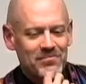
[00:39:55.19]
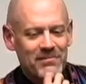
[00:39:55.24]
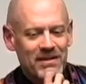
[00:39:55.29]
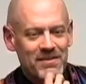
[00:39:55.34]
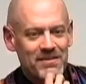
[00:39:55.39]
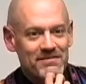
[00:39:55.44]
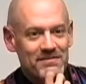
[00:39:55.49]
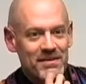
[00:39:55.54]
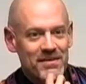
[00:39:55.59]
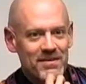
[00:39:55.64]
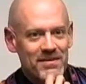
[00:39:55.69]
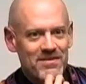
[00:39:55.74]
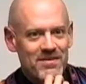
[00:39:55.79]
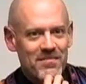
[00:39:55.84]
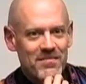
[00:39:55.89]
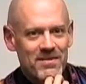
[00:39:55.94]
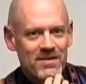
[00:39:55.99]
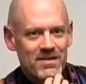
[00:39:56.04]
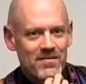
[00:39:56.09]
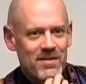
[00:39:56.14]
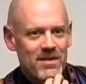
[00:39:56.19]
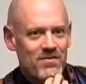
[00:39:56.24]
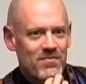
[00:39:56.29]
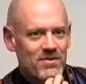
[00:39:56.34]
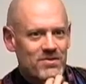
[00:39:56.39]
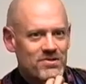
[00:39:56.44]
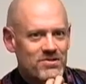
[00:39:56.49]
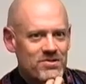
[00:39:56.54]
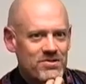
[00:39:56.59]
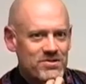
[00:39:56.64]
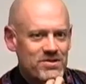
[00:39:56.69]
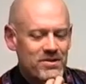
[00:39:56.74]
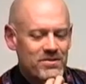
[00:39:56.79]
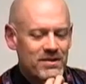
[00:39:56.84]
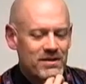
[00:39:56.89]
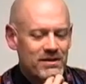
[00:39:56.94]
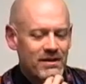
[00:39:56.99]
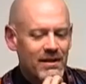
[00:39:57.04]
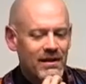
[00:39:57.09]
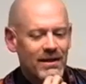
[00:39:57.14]
Might tell you something about what you're
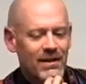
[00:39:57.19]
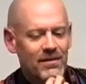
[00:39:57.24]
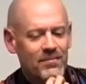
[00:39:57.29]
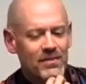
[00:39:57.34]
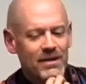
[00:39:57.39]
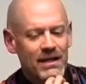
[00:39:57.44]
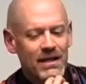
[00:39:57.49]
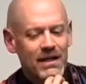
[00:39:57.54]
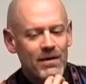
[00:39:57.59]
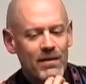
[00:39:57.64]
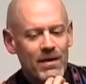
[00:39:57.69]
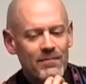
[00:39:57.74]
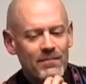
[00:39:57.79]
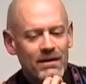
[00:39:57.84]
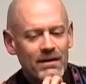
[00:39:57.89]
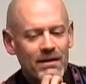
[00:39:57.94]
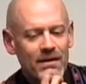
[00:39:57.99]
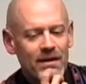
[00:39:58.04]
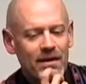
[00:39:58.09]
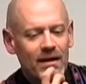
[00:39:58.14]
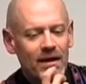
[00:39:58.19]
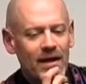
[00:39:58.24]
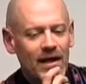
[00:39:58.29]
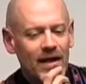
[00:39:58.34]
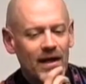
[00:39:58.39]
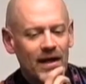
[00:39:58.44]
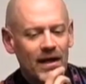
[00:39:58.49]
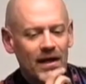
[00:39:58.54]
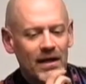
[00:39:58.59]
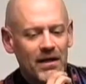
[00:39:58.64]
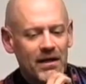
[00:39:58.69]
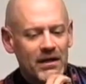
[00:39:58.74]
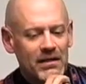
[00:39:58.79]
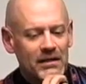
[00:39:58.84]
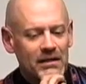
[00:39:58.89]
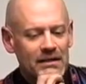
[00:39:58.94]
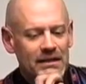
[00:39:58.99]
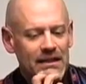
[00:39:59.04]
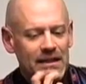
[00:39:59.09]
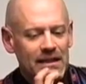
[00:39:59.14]
doing. Uh, but anyway,
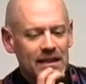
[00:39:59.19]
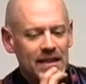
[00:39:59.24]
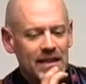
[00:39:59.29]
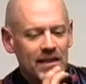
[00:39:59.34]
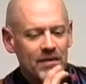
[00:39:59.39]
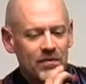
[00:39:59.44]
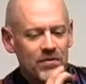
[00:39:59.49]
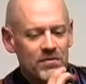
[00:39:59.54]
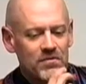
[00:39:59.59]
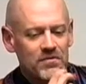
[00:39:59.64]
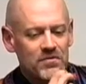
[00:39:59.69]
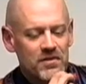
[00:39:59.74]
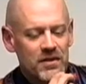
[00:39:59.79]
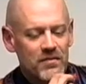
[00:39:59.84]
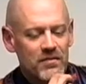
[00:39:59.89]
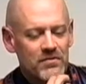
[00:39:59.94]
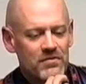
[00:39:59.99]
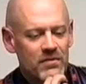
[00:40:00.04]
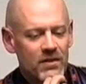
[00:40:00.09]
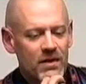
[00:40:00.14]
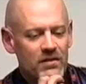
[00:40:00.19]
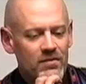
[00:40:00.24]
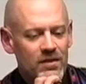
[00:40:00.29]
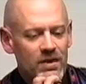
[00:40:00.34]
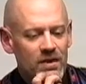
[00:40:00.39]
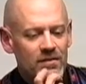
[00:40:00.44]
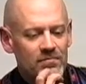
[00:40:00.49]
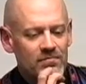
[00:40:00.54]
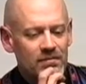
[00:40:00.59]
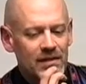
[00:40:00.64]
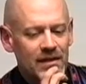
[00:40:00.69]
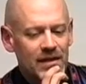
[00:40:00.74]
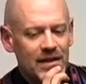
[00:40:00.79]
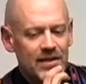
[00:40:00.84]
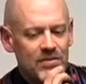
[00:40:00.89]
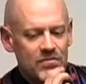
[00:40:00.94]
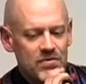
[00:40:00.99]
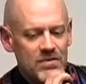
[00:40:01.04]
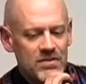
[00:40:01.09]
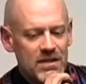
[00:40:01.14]
uh, it was it was very very uh,
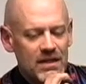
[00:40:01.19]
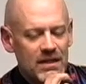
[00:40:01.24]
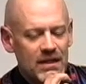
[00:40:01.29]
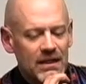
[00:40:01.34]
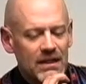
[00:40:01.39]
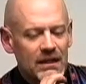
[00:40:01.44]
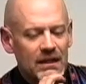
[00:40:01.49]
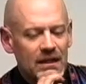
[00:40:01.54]
interesting.